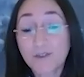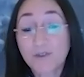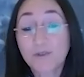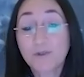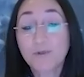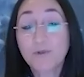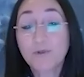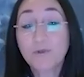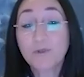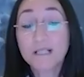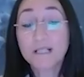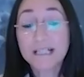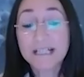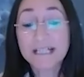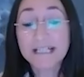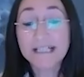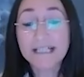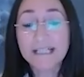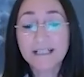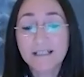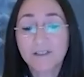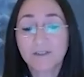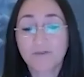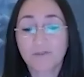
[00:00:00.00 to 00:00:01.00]
two
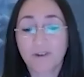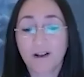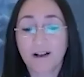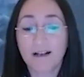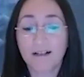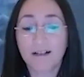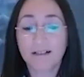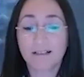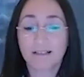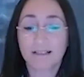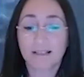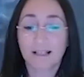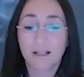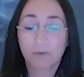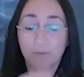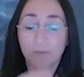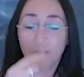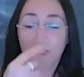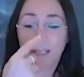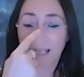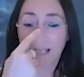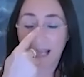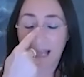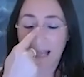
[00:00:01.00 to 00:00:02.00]
leading drugs that
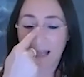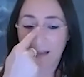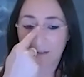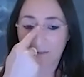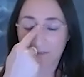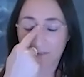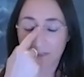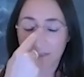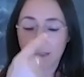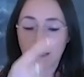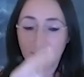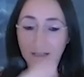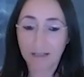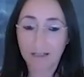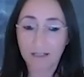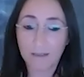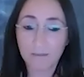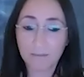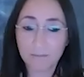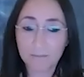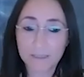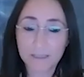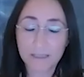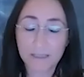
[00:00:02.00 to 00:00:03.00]
we have in the
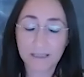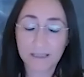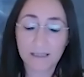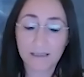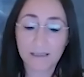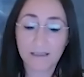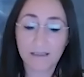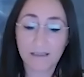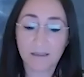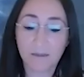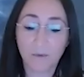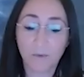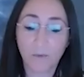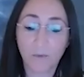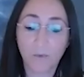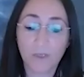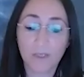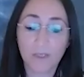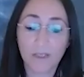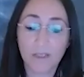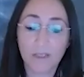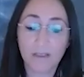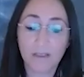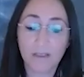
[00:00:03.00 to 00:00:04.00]
company,
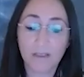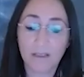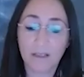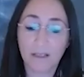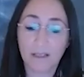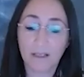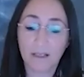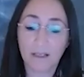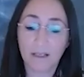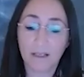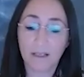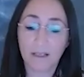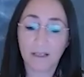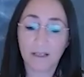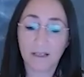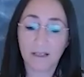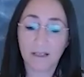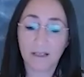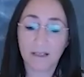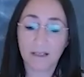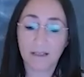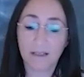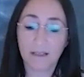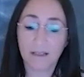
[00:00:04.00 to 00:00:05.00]
we uh,
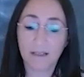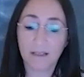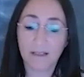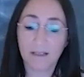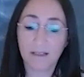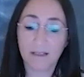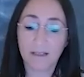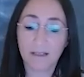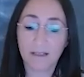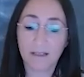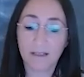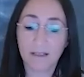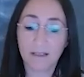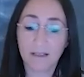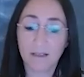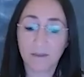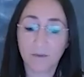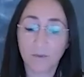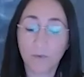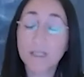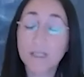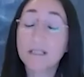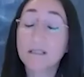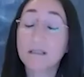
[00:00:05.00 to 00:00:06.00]
uh,
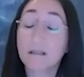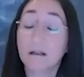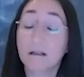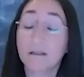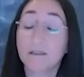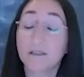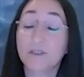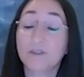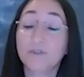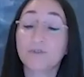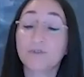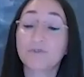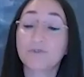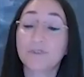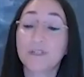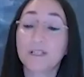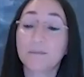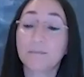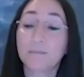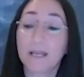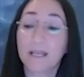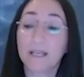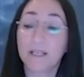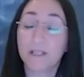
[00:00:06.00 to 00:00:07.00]
we started to
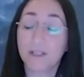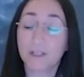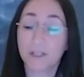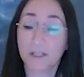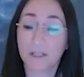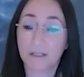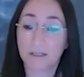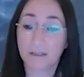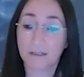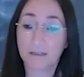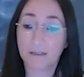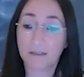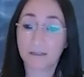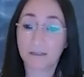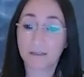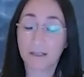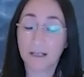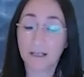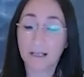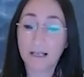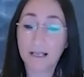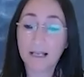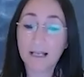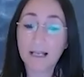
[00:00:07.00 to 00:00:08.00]
treat patients
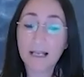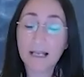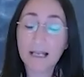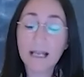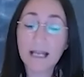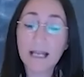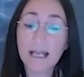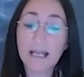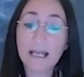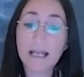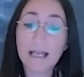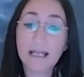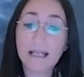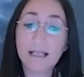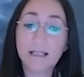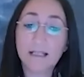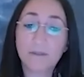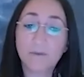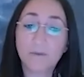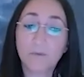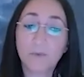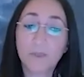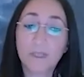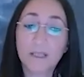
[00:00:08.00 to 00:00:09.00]

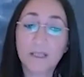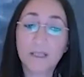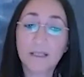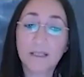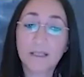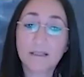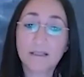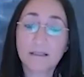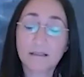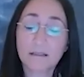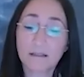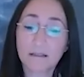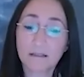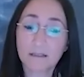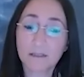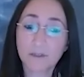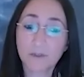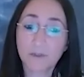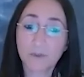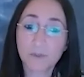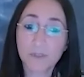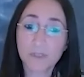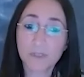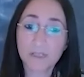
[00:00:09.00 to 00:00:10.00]
and we started
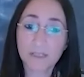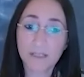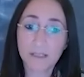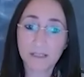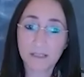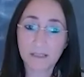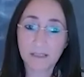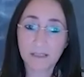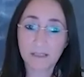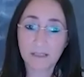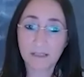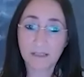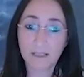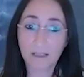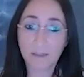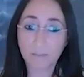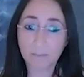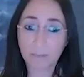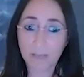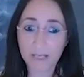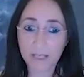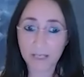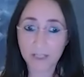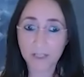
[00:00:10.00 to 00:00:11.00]
to see the
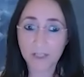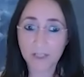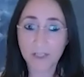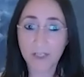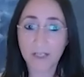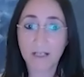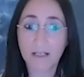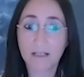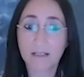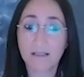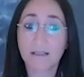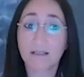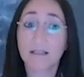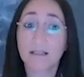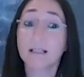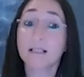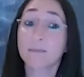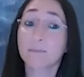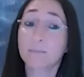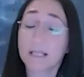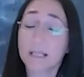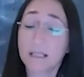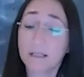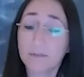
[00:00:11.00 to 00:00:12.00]
patients
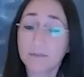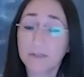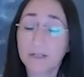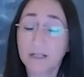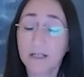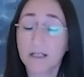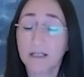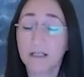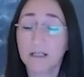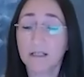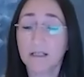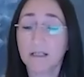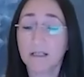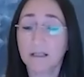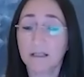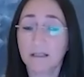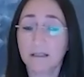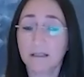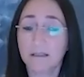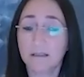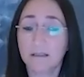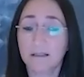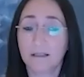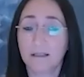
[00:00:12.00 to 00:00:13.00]
specifically
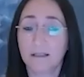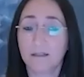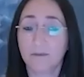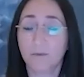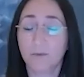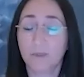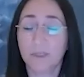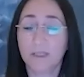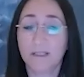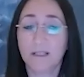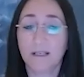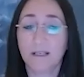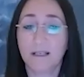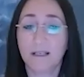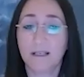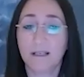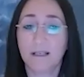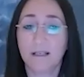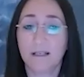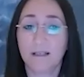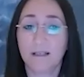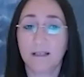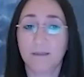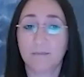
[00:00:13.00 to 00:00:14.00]
in with the
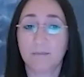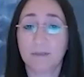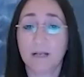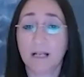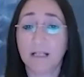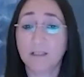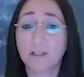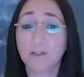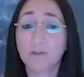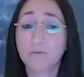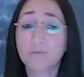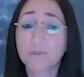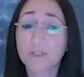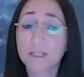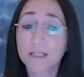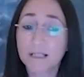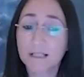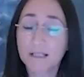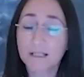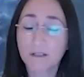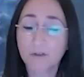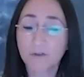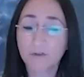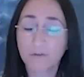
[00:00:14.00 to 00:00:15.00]
platinum
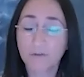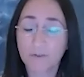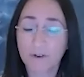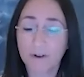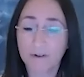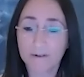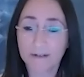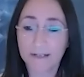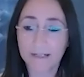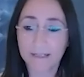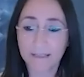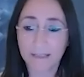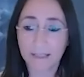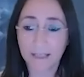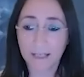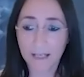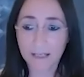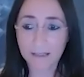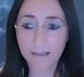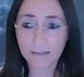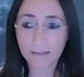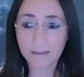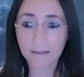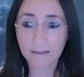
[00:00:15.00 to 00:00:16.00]
resistant ovarian
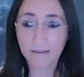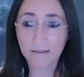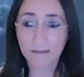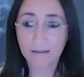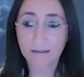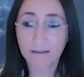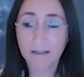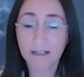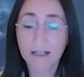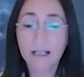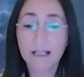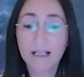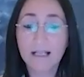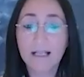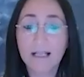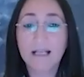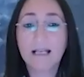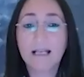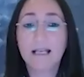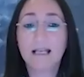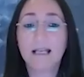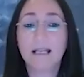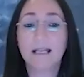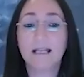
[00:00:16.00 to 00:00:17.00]
cancer
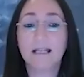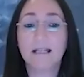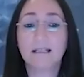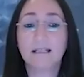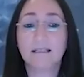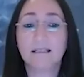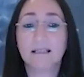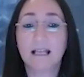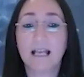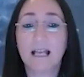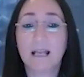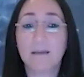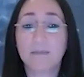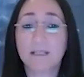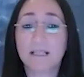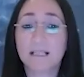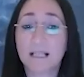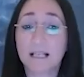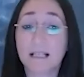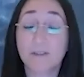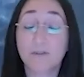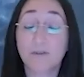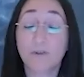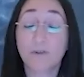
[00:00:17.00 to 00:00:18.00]
and
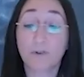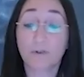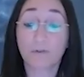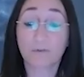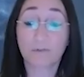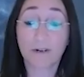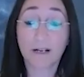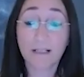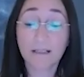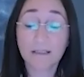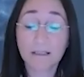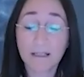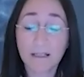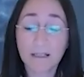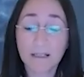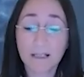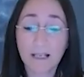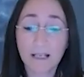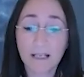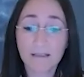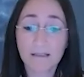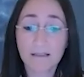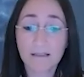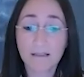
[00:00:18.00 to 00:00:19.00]
MSS colorectal
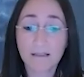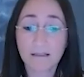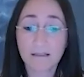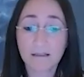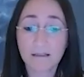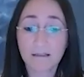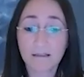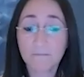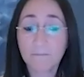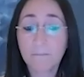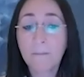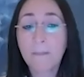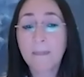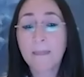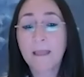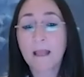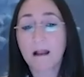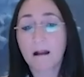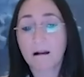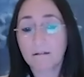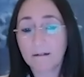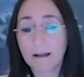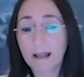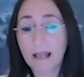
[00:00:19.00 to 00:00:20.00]
cancer
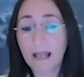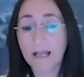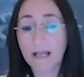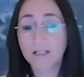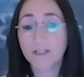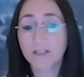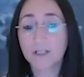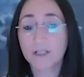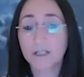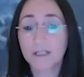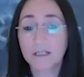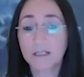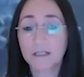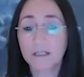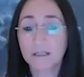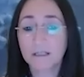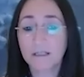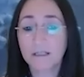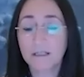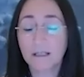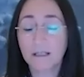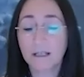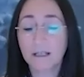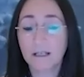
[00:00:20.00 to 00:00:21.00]
are
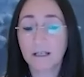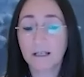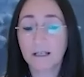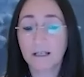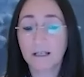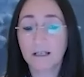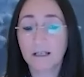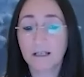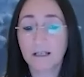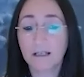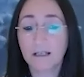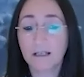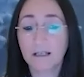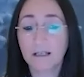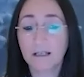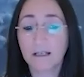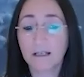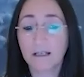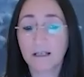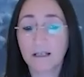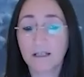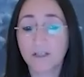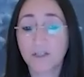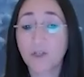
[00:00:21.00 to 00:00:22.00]
actually uh,
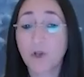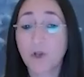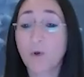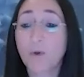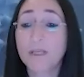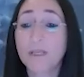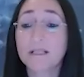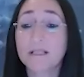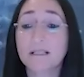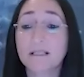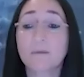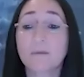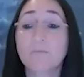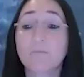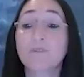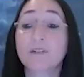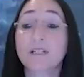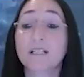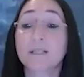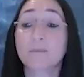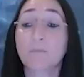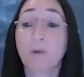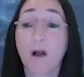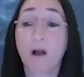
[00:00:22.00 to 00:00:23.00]
uh, showing some
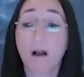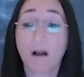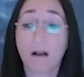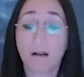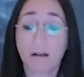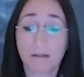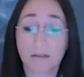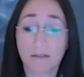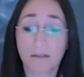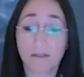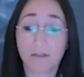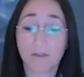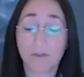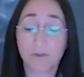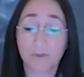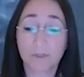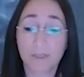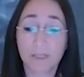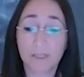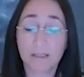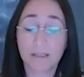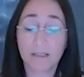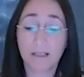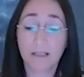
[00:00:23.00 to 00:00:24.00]
response to
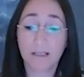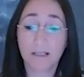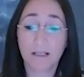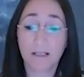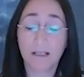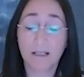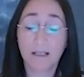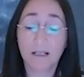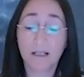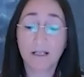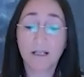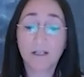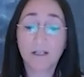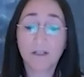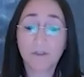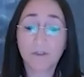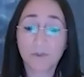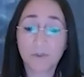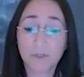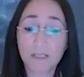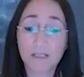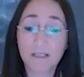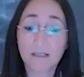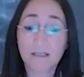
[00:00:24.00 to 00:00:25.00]
this uh,
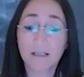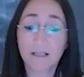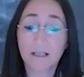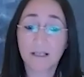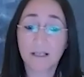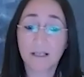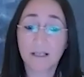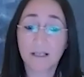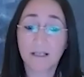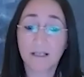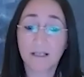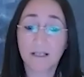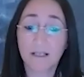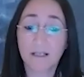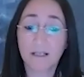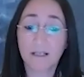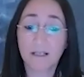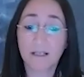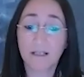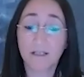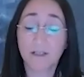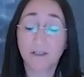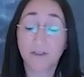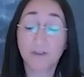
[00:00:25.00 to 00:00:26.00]
to this uh,
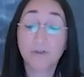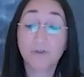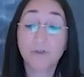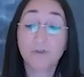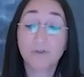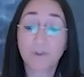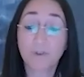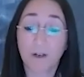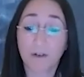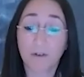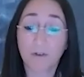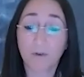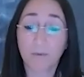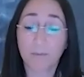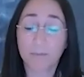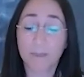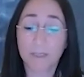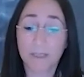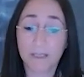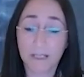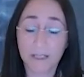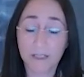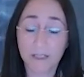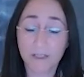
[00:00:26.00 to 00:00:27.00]
uh, new drug
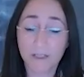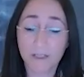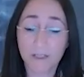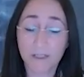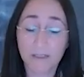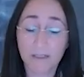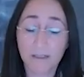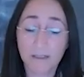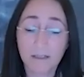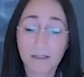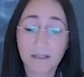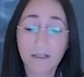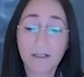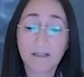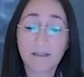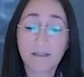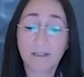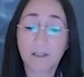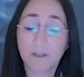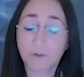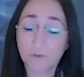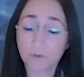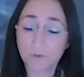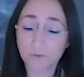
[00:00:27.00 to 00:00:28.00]
combination,
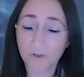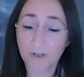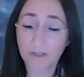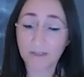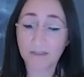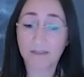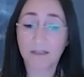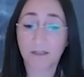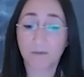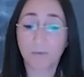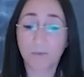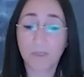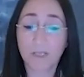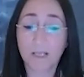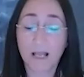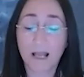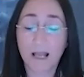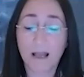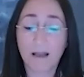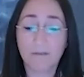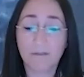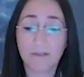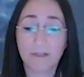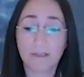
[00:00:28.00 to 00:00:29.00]
the two drugs that we
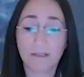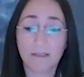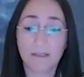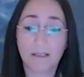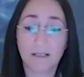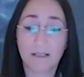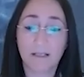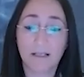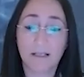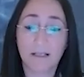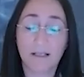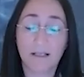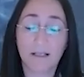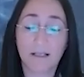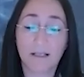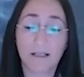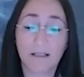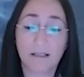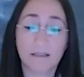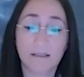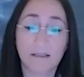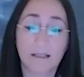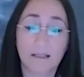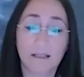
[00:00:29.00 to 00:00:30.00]
have and the,
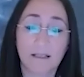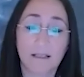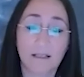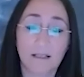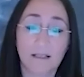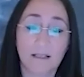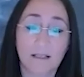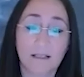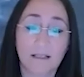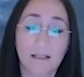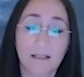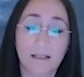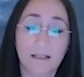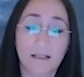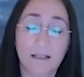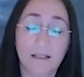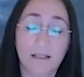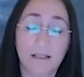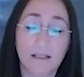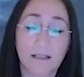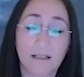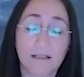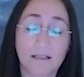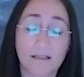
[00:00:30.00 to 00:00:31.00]
and the
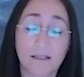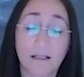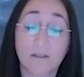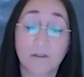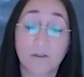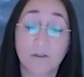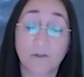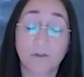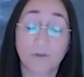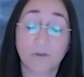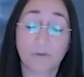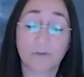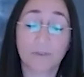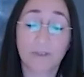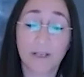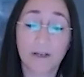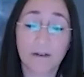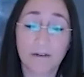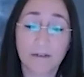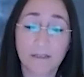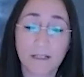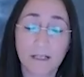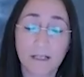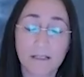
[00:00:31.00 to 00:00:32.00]
uh, standard of
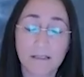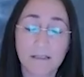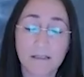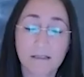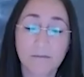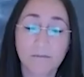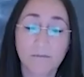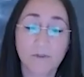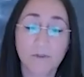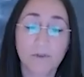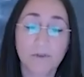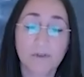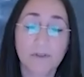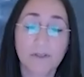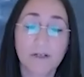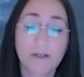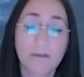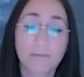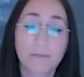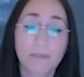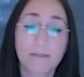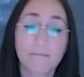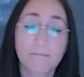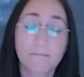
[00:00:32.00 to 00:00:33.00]
care in cancer
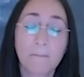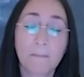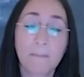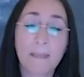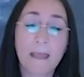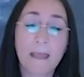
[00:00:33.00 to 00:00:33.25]
immunotherapy.